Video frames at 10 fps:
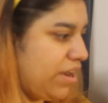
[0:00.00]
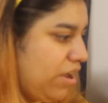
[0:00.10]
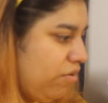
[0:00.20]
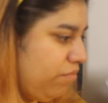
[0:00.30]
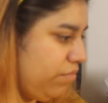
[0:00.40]

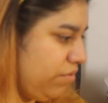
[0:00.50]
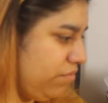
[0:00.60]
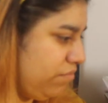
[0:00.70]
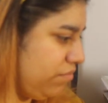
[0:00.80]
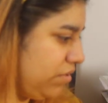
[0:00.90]
now.
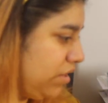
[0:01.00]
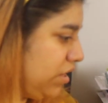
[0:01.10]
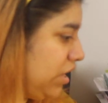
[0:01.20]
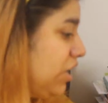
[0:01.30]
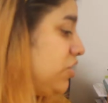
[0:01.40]

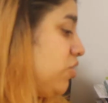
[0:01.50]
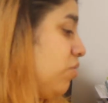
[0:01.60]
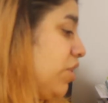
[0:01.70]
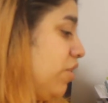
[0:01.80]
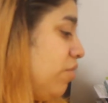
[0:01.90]
He's
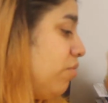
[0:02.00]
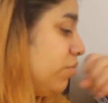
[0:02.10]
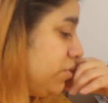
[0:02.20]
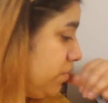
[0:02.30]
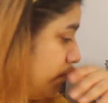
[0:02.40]
so
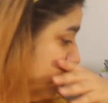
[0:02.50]
cute.